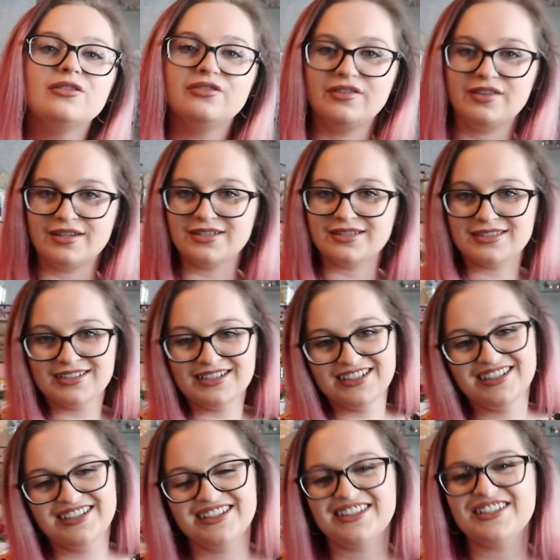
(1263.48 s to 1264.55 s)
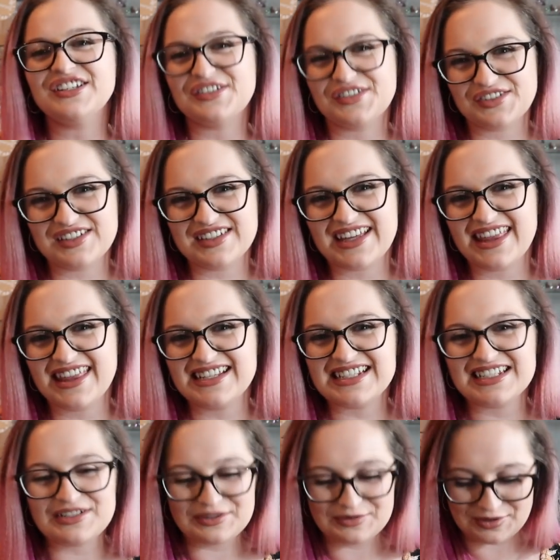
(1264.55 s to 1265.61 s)
for this you saw that then
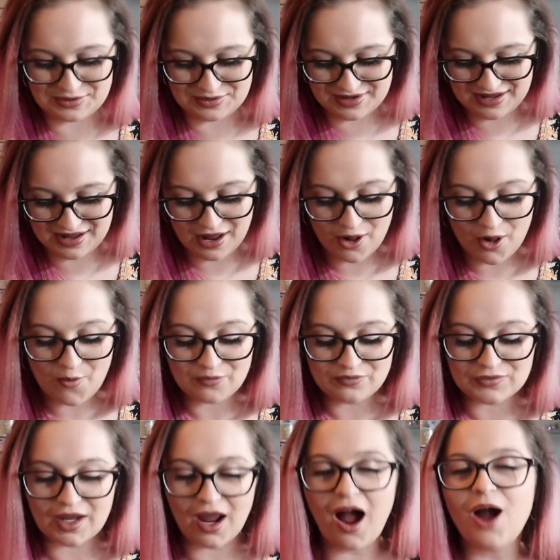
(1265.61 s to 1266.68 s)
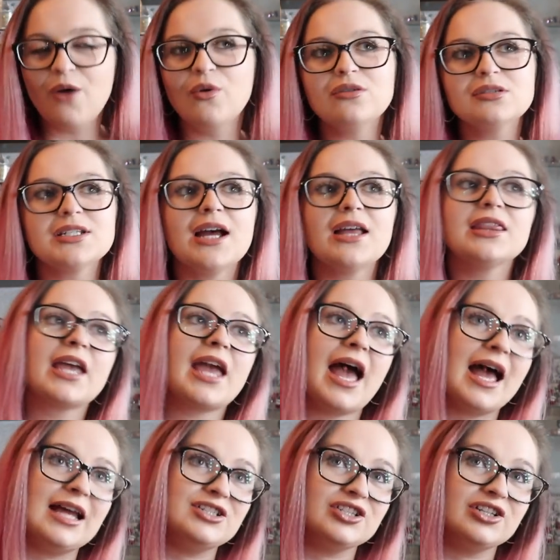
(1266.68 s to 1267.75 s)
didn't you I walk down the
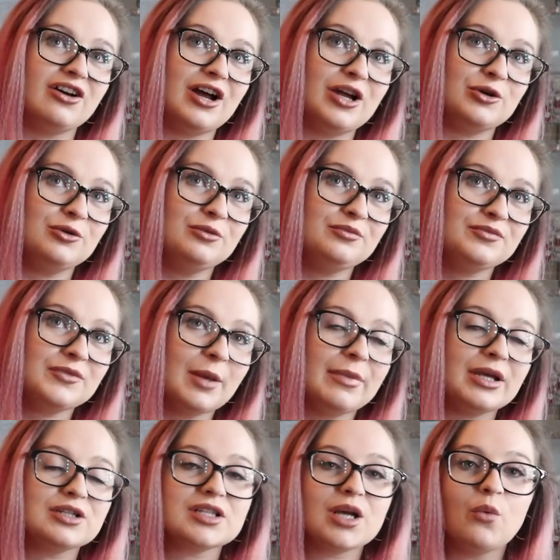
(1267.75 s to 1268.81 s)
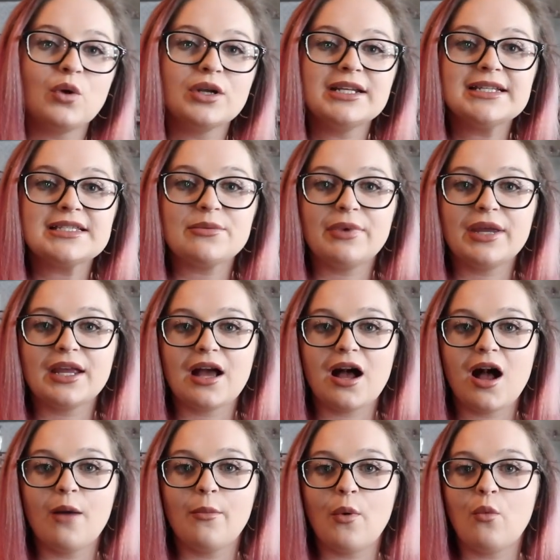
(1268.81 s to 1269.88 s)
candle aisle because I wanted to pick
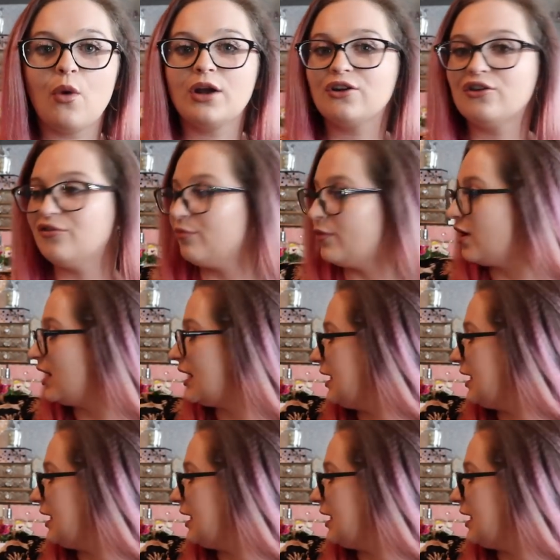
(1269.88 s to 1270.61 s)
up one of my